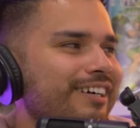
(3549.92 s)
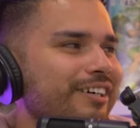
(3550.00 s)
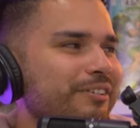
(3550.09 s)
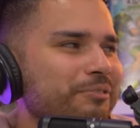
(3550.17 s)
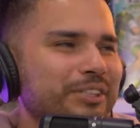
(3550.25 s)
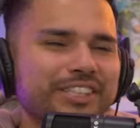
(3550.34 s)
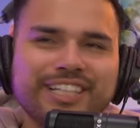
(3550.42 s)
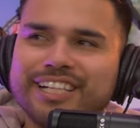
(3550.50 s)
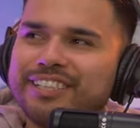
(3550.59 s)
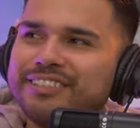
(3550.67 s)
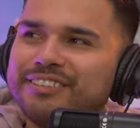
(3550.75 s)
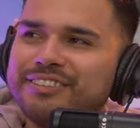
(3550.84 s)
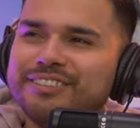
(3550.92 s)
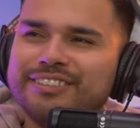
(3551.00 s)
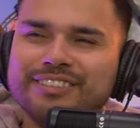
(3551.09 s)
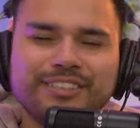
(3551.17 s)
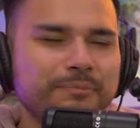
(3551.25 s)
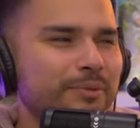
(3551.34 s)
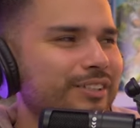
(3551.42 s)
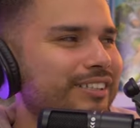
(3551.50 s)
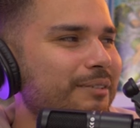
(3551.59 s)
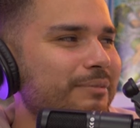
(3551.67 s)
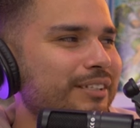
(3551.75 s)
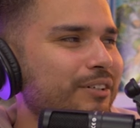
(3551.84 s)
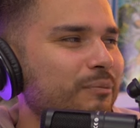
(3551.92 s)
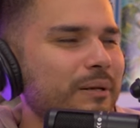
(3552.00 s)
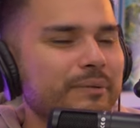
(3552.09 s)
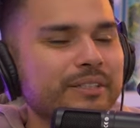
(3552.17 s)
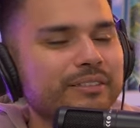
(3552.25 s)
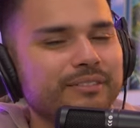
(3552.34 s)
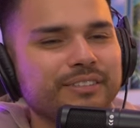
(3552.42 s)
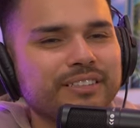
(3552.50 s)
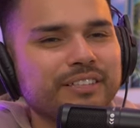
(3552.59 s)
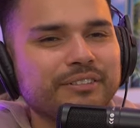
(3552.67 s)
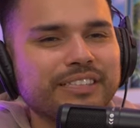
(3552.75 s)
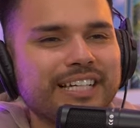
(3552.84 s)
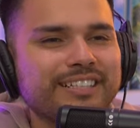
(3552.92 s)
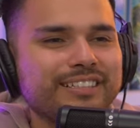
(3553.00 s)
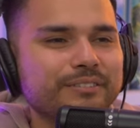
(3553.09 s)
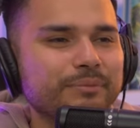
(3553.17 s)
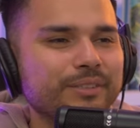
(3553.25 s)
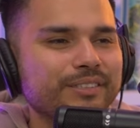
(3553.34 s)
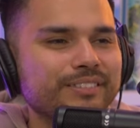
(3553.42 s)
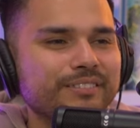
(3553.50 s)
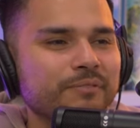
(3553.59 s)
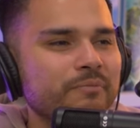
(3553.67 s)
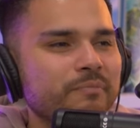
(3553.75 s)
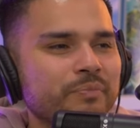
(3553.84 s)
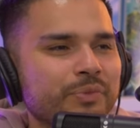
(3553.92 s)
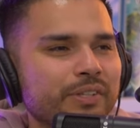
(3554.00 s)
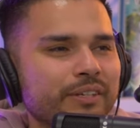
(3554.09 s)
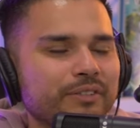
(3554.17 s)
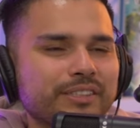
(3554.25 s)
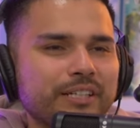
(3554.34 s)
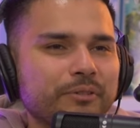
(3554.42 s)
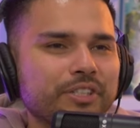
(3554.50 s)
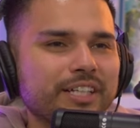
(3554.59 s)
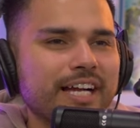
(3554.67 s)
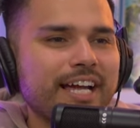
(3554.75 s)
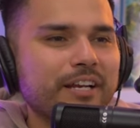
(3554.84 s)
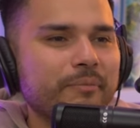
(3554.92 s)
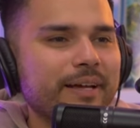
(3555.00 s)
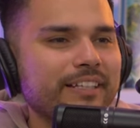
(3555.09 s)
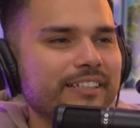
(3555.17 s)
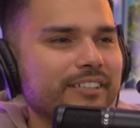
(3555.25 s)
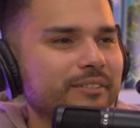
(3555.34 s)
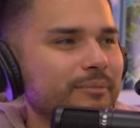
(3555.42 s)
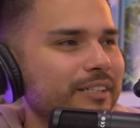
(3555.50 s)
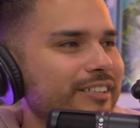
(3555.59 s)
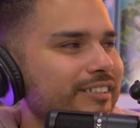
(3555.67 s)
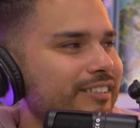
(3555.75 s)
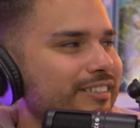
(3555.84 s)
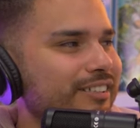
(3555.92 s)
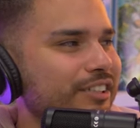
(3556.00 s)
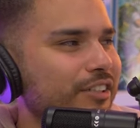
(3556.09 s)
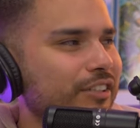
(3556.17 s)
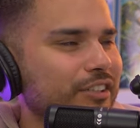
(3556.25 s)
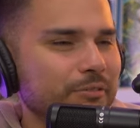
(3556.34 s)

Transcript: uh, wishing I could. She put something, or maybe it was edited, but it was saying wishing I had a man to come like cheer on.